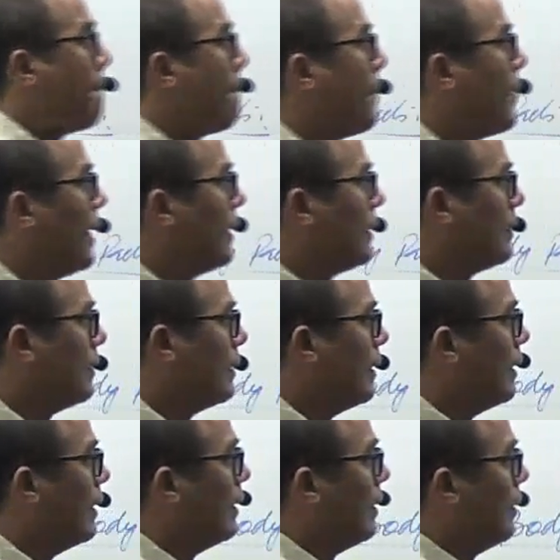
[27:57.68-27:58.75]
Right.
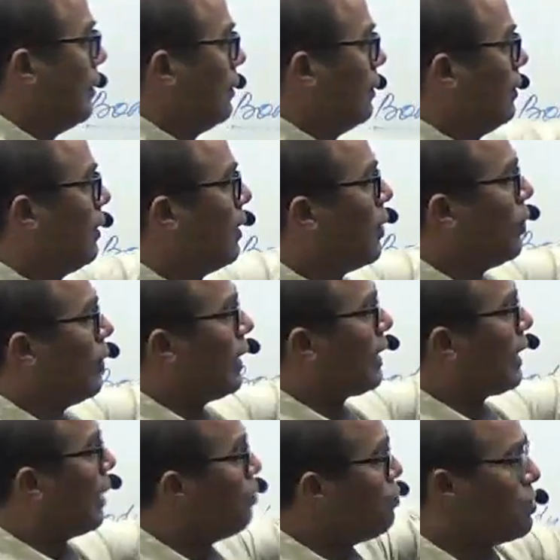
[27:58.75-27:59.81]
Now a
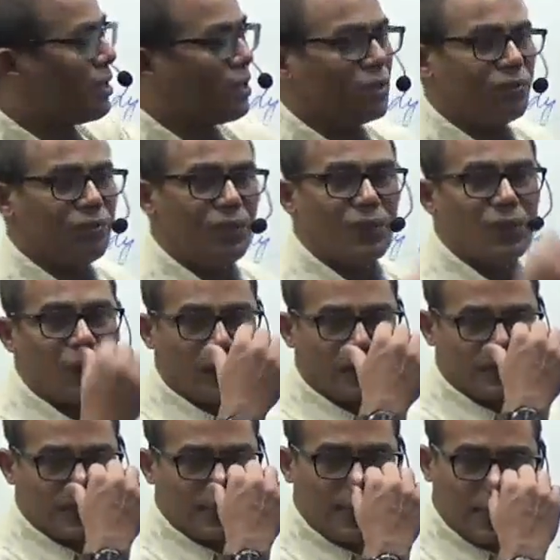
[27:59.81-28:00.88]
counter of
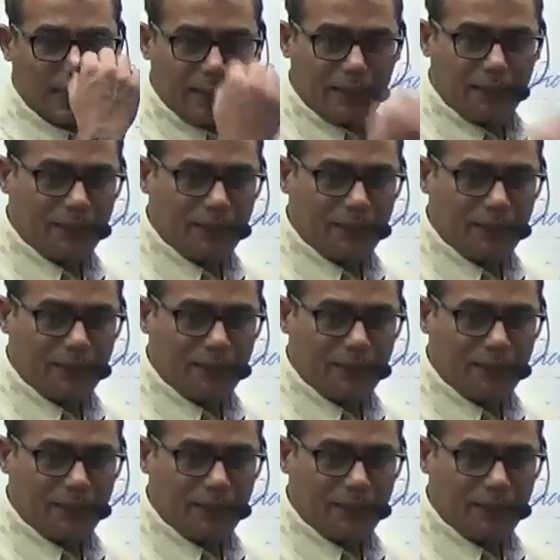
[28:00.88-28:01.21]
introduction here.